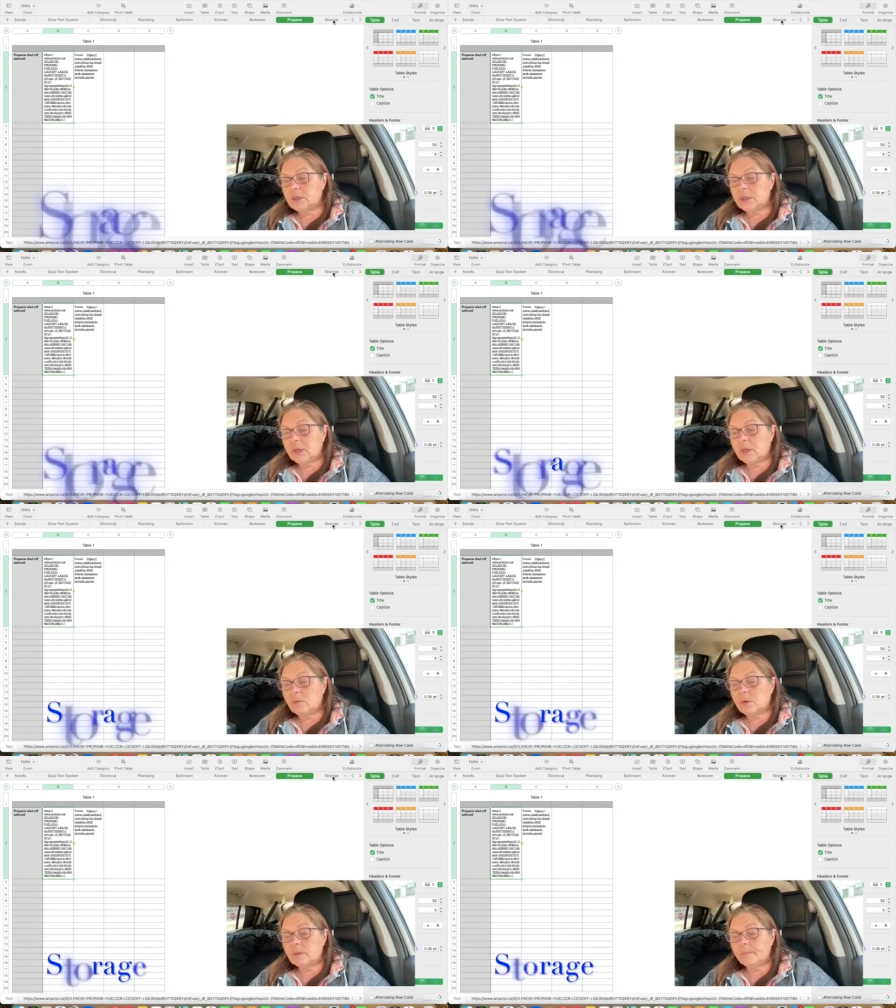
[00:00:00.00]
thinking,
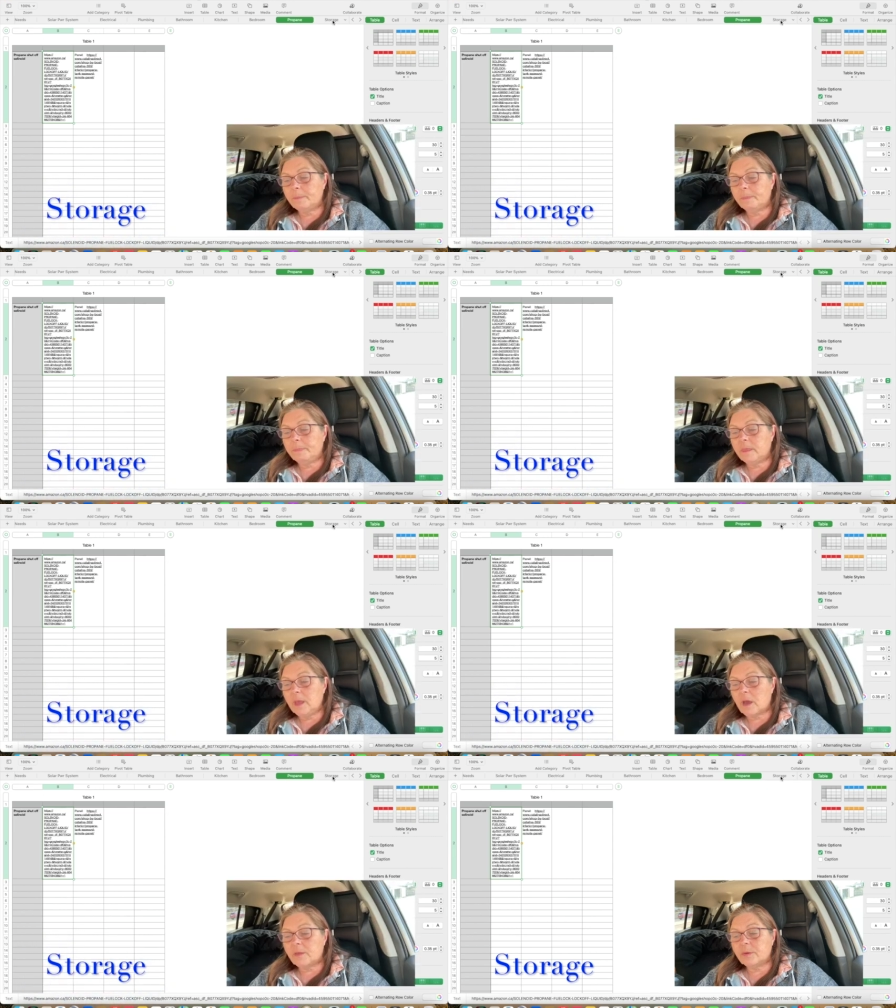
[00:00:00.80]
well,
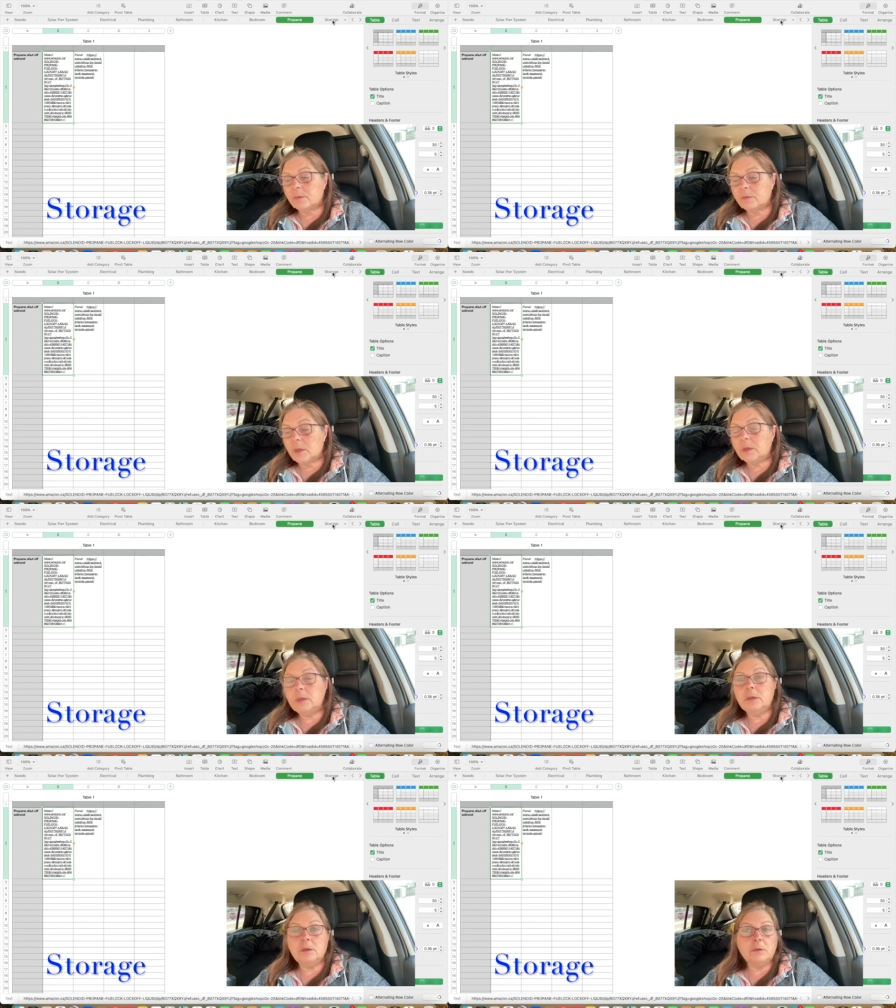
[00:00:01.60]
the other
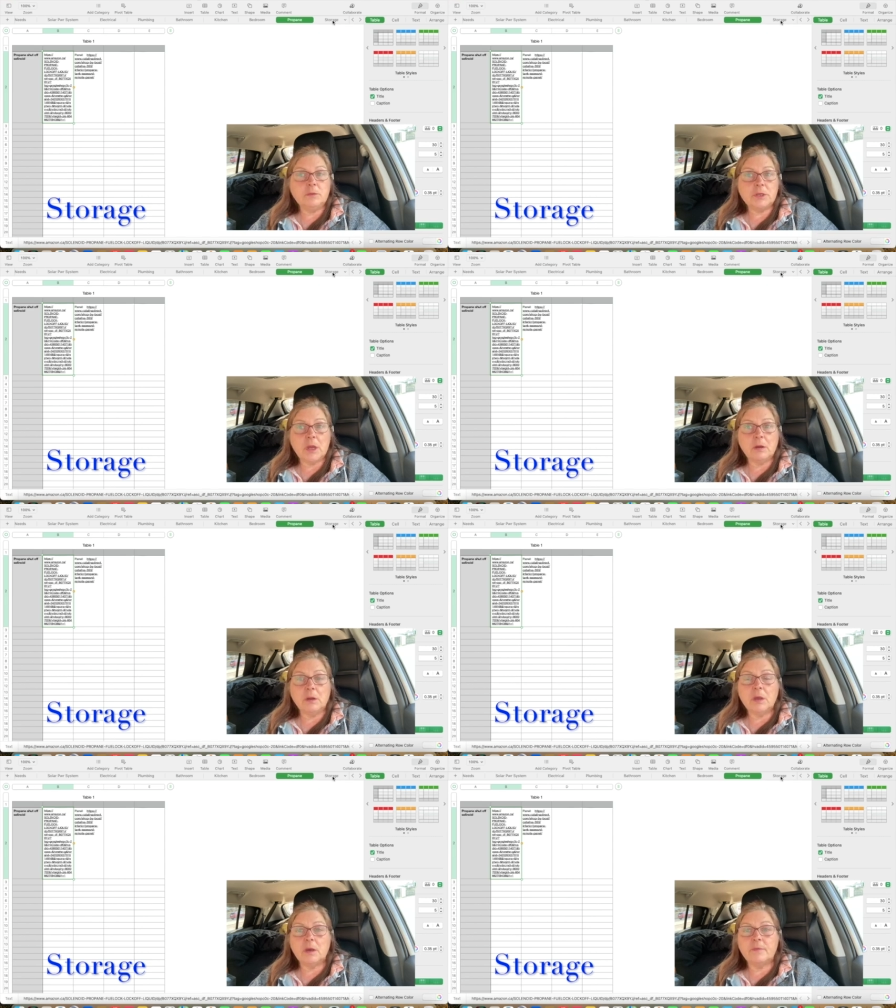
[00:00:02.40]
huge
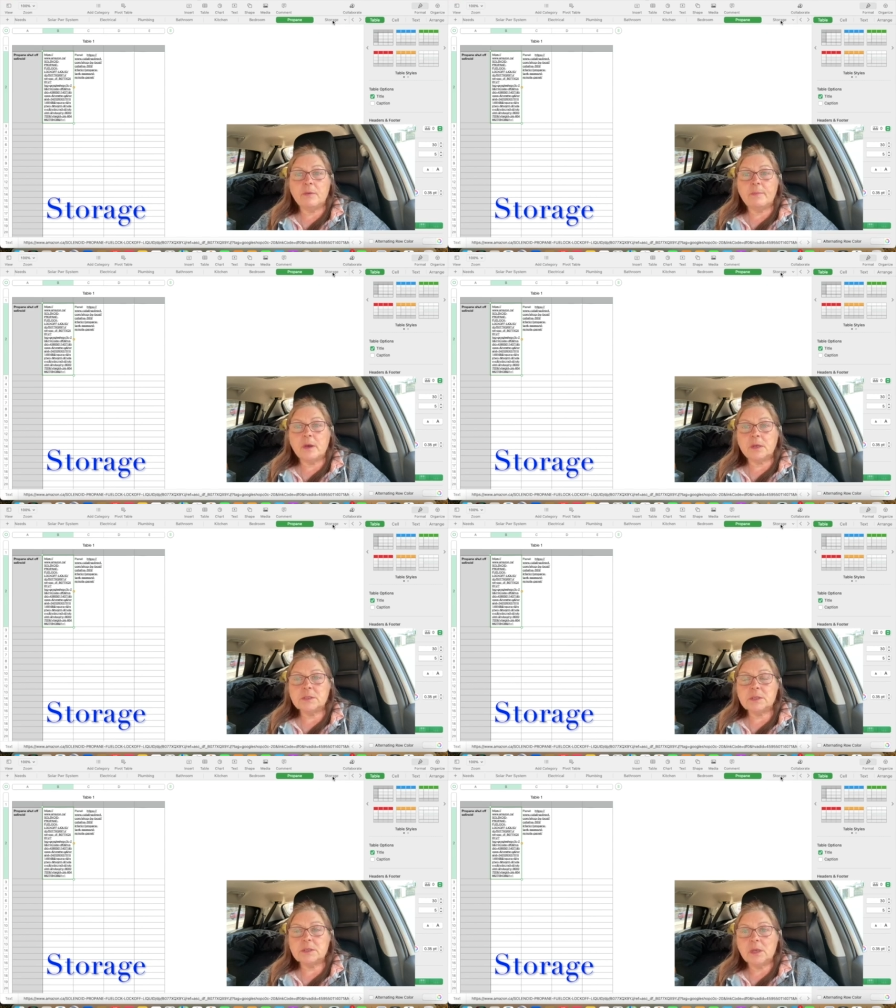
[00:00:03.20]
area of the
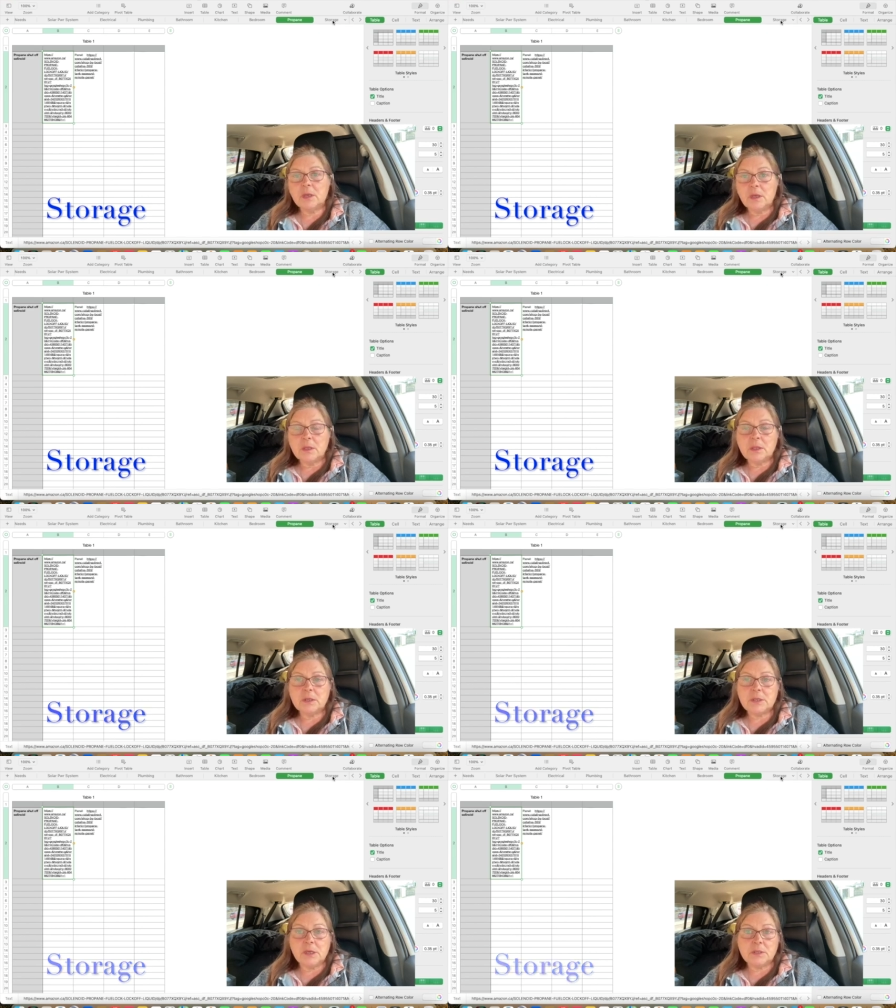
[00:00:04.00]
bus
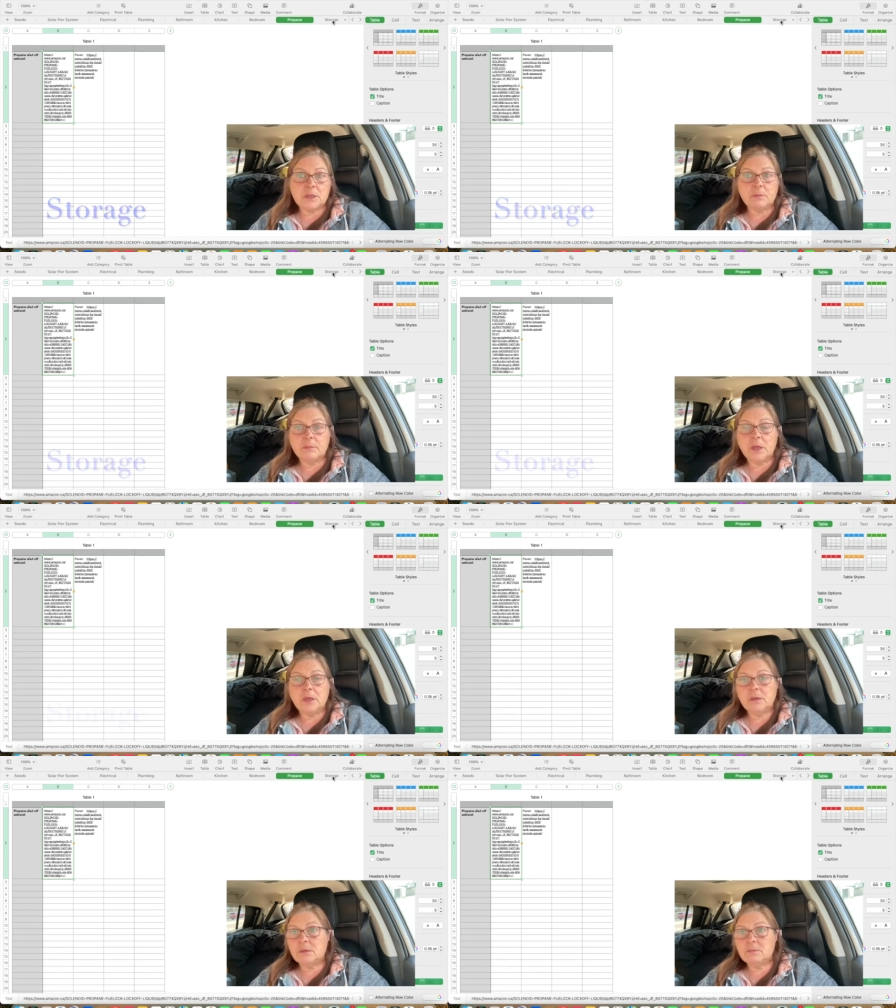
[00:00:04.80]
that takes up
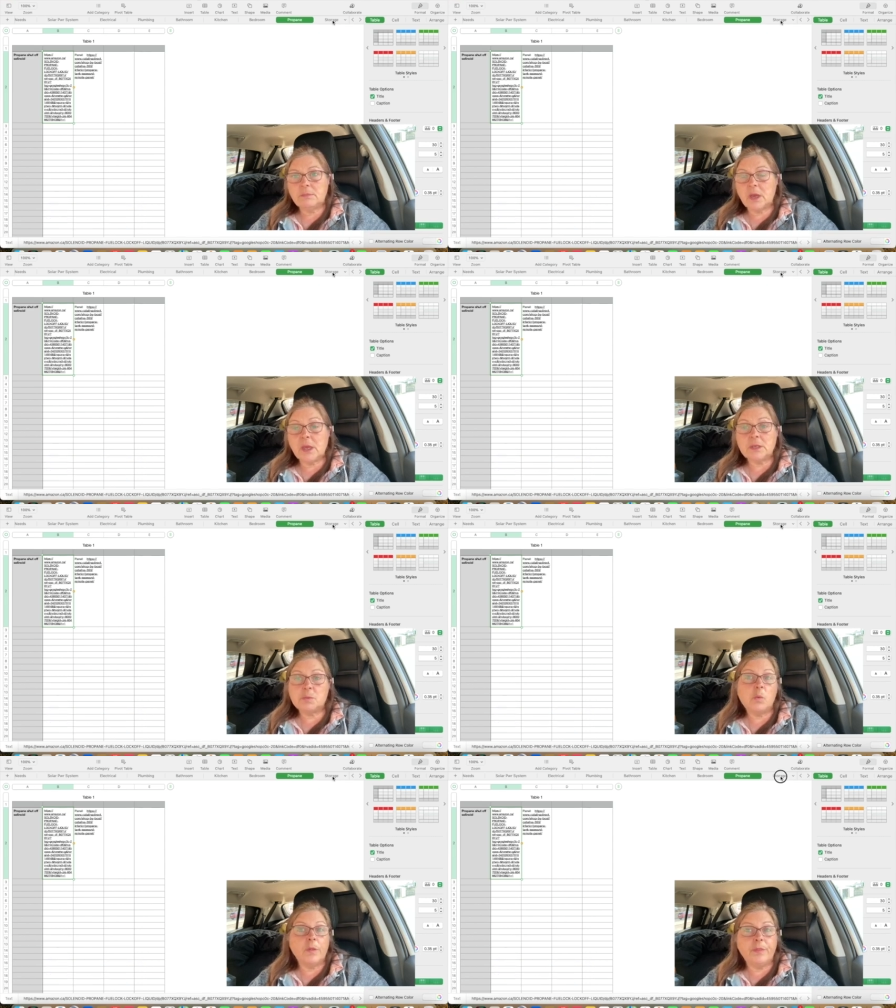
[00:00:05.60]
like, I guess
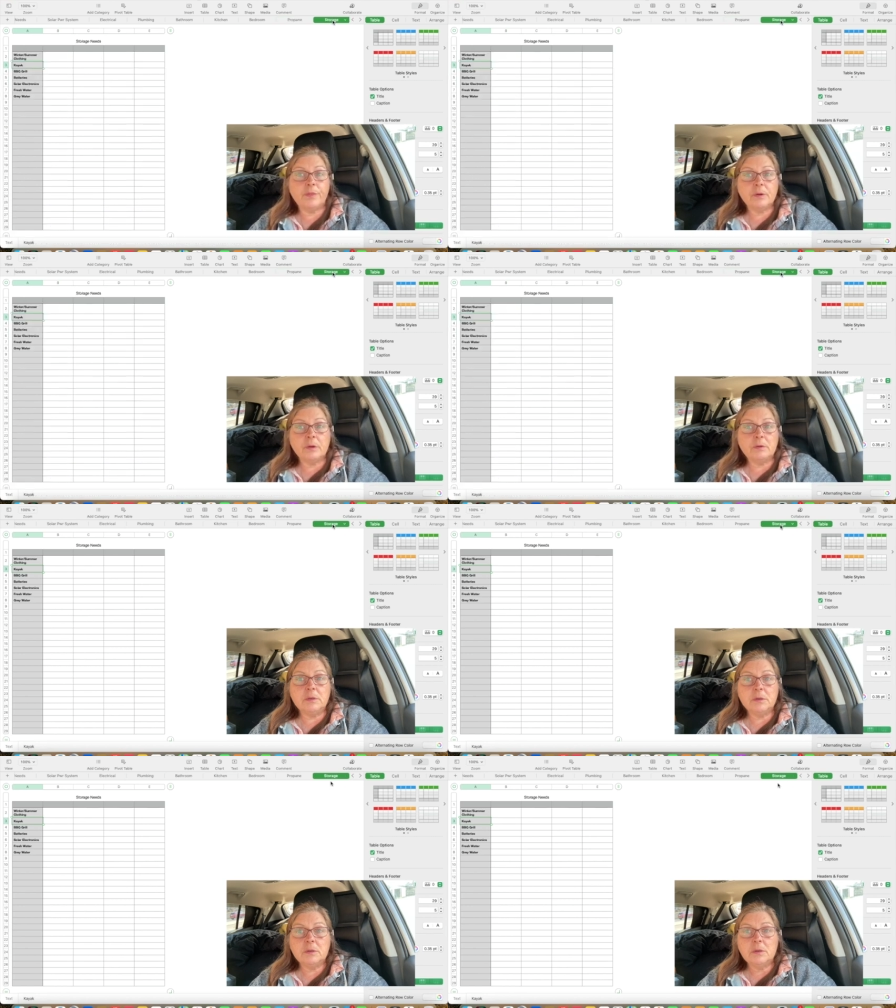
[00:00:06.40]
one third